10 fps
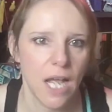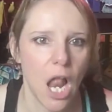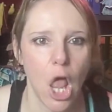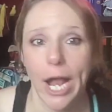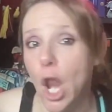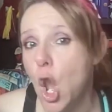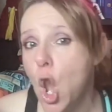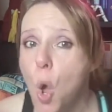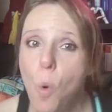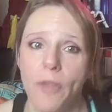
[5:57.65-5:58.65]
like
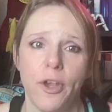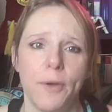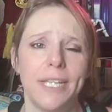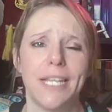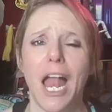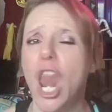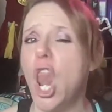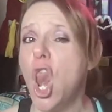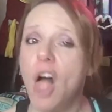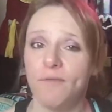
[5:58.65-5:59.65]
no other, because I
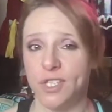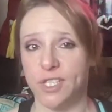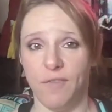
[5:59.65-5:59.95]
love stuff